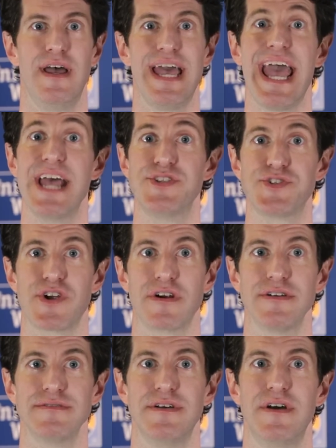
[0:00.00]
Head
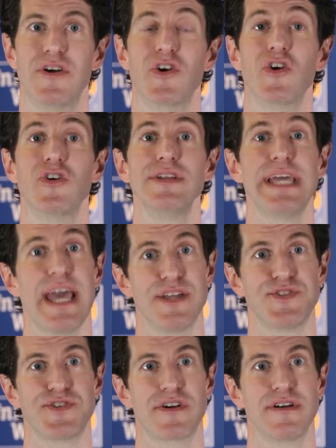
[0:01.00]
Start, Early Head
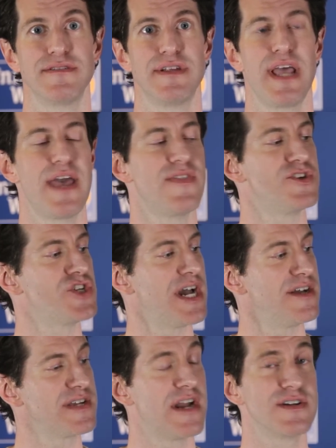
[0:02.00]
Start, and the
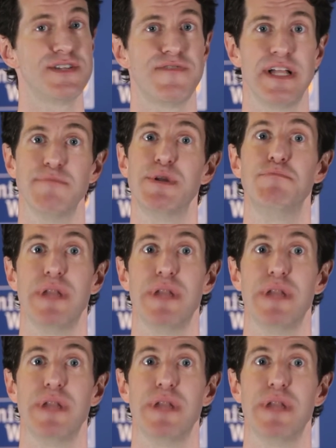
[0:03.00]
Child Care Development